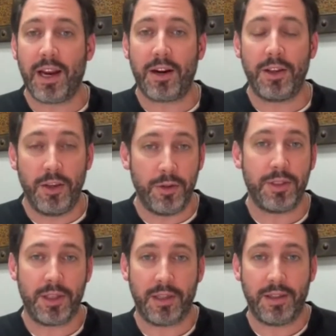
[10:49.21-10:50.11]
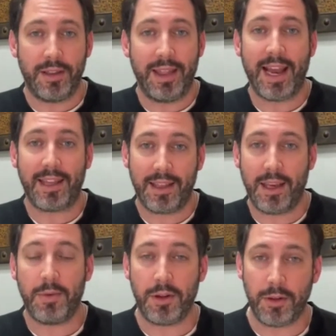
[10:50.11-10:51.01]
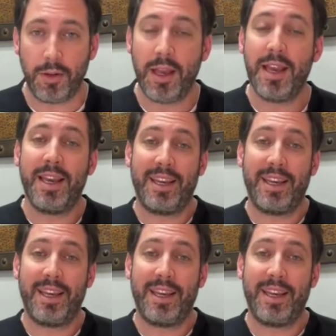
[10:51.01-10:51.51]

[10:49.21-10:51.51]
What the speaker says: are using that chemical